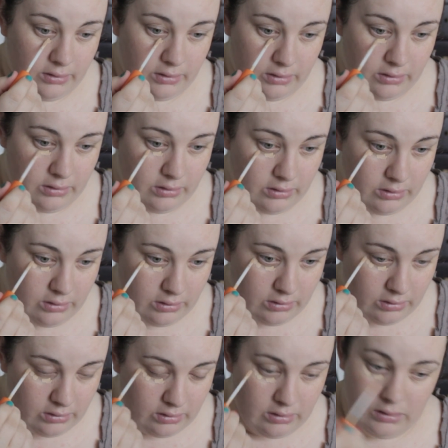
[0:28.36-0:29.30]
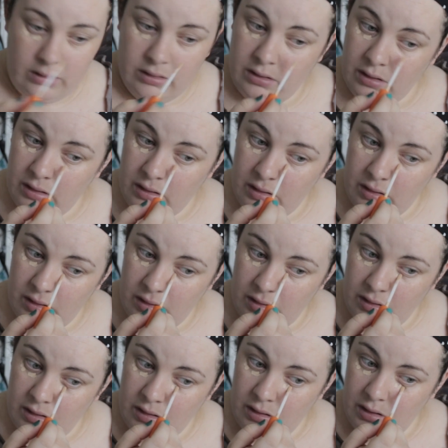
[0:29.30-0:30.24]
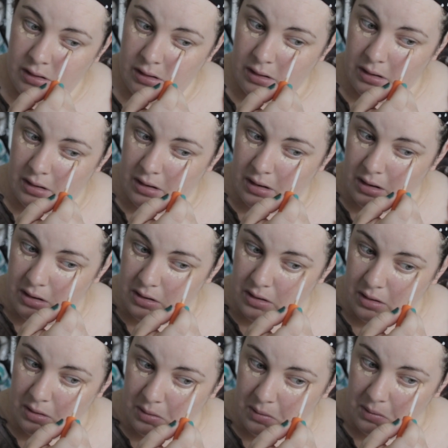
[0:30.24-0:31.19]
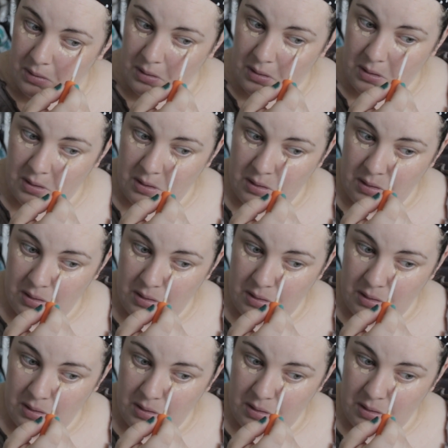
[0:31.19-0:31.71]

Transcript: (no one is talking)